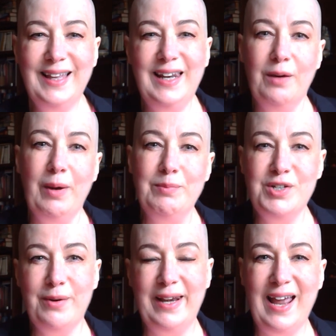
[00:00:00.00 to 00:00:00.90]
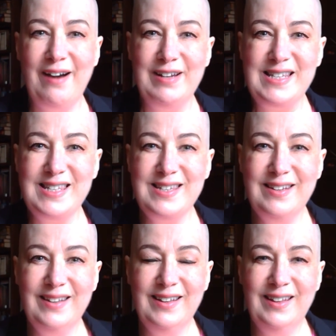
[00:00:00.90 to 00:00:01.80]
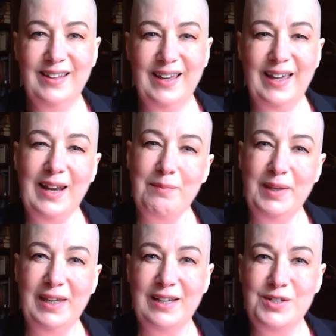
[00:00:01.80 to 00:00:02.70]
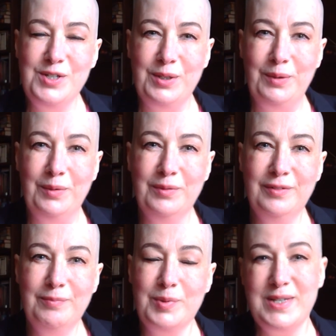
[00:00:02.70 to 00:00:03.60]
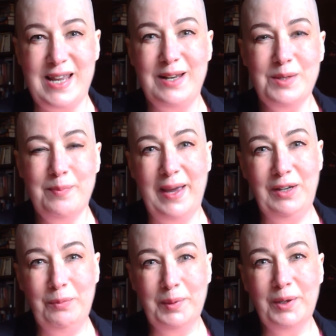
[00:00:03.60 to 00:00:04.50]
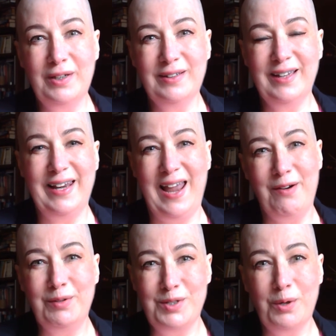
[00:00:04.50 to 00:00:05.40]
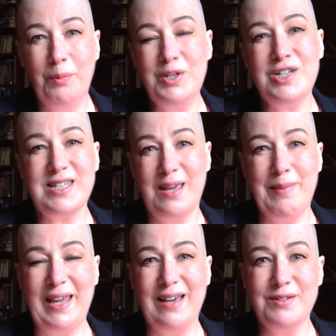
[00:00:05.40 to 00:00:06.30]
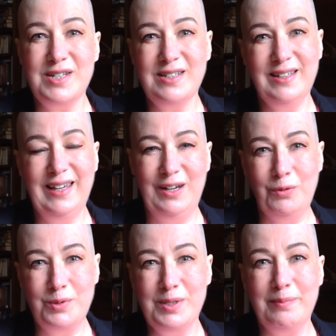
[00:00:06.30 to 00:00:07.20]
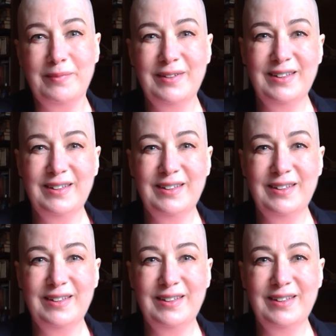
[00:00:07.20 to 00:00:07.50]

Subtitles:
Hello, I'm Joanne Harris, and I'm here to present my new book, A Narrow Door, which is coming out in autumn.